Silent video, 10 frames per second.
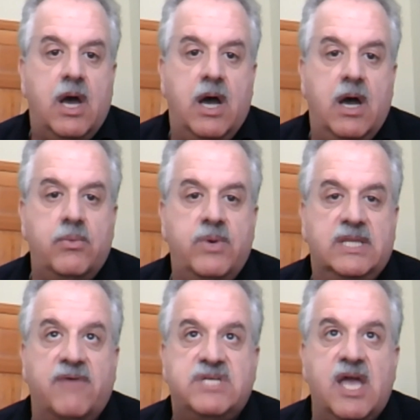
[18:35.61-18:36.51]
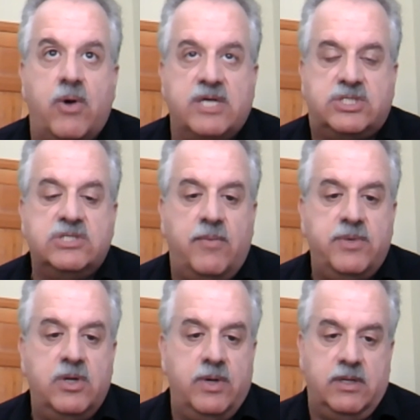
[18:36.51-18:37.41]
We'd love to get questions
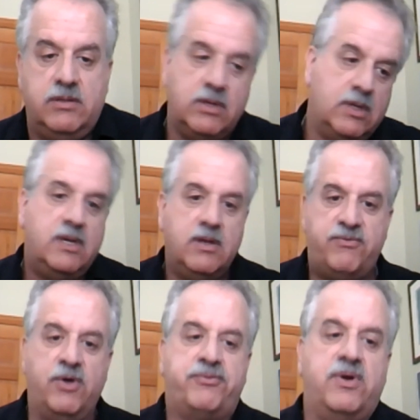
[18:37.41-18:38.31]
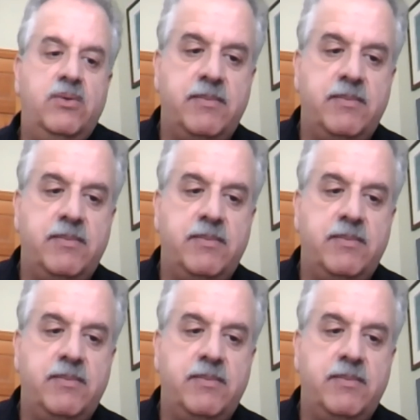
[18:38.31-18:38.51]
from you, and feel free.